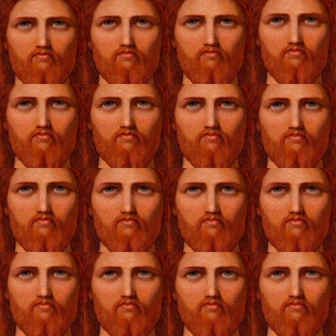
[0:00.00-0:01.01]

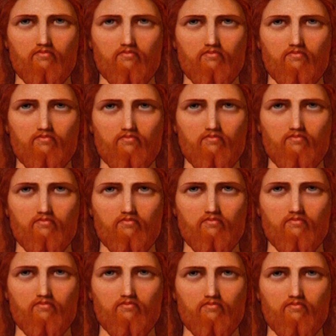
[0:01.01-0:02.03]

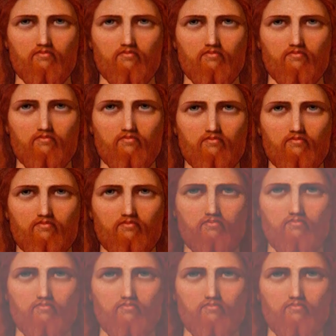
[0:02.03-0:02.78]
[no speech]